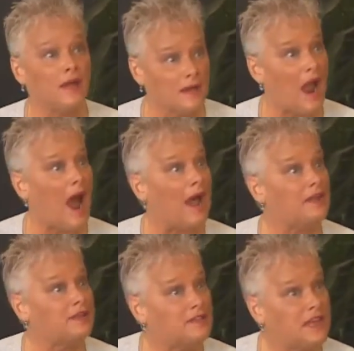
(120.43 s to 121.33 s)

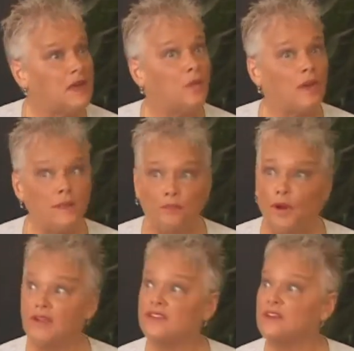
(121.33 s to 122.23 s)
God is equally
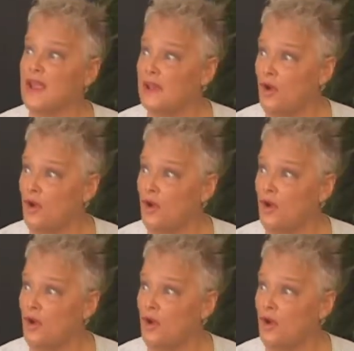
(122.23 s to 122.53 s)
present at